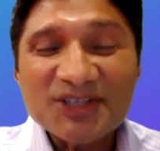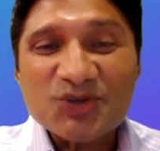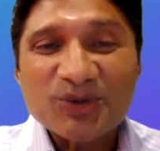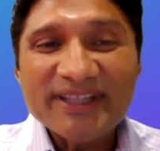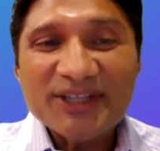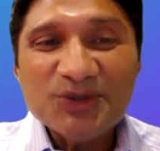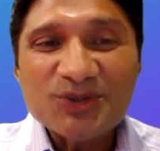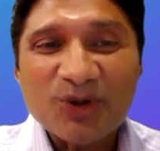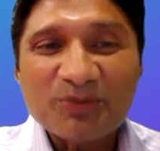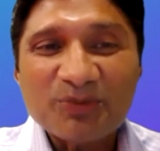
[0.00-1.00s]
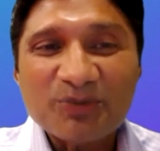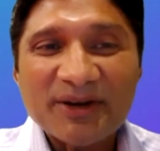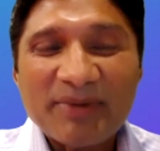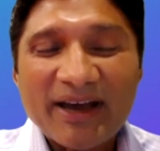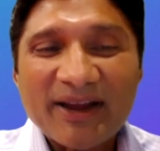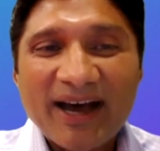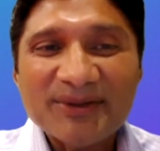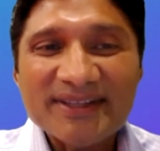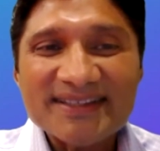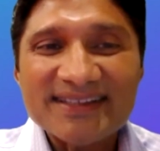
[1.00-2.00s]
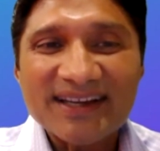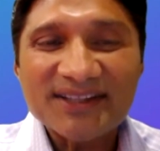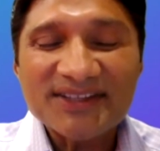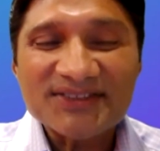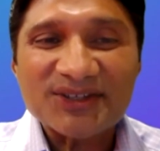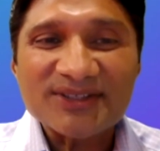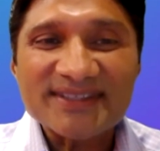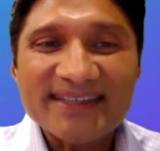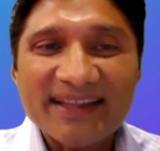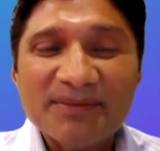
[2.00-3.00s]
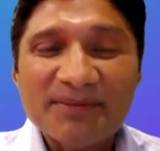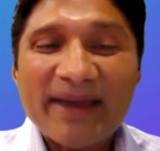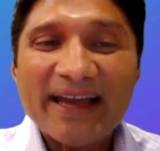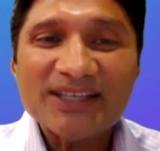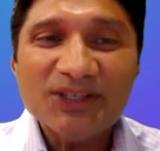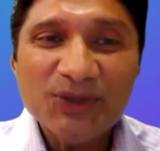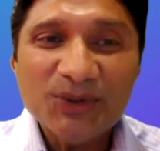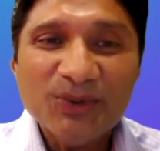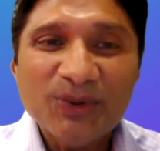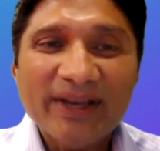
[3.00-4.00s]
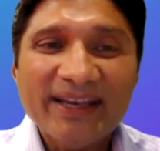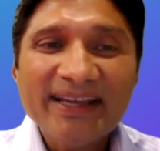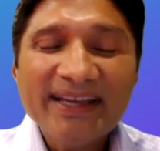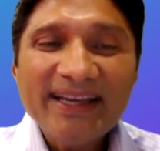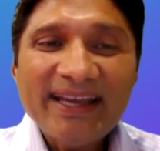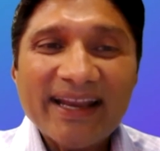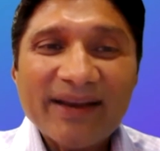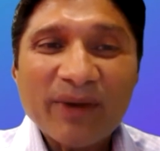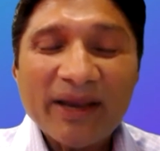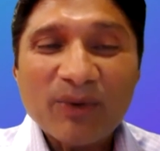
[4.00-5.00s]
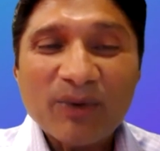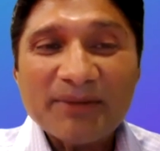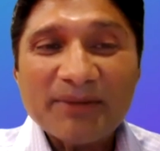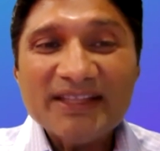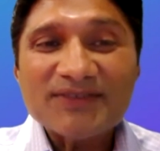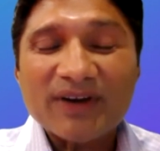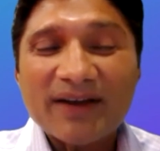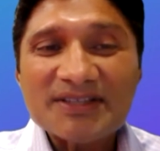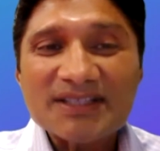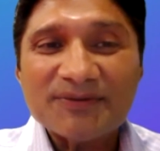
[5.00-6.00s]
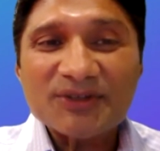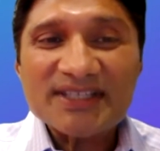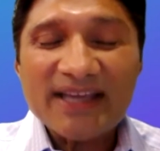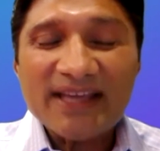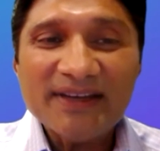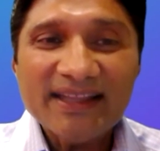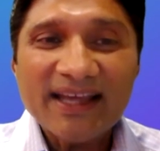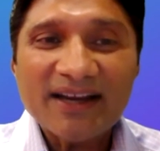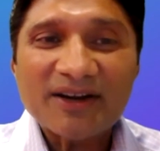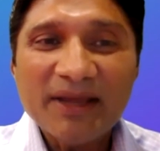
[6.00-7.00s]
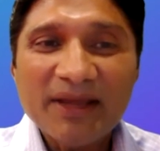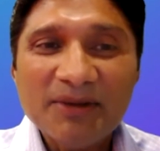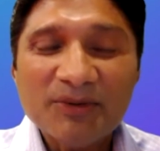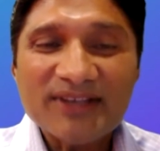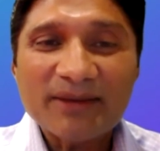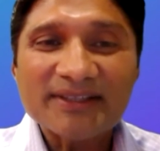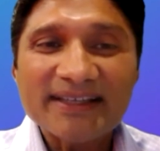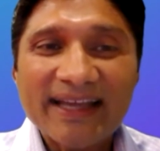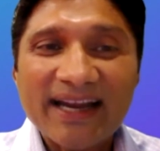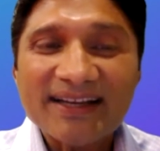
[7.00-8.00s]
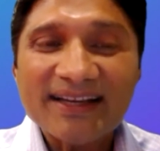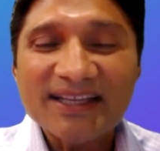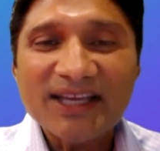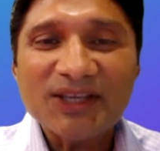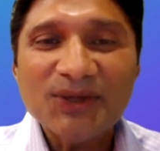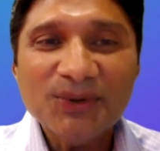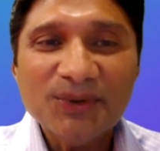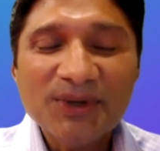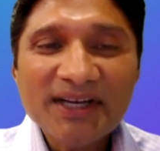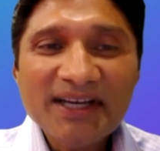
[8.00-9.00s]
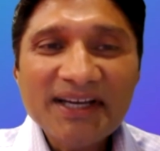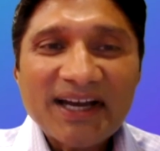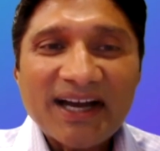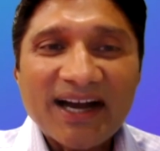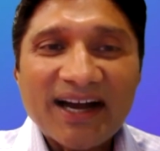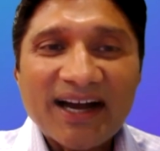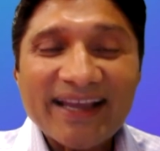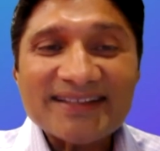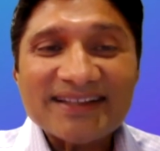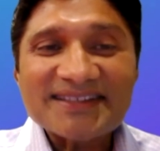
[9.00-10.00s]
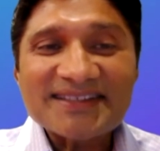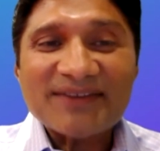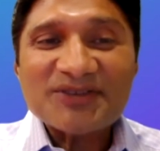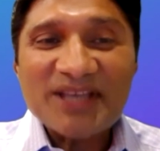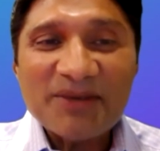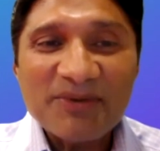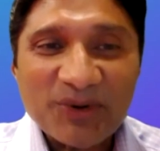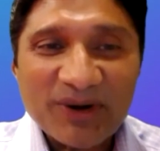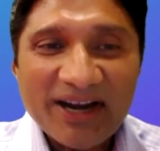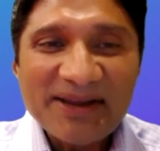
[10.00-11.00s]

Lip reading: story that you told, Peter, about how this girl's death impacted you, and what it means for, obviously, for Stephanie, that her baby was able to get out of the NICU. I guess I'll just have to say before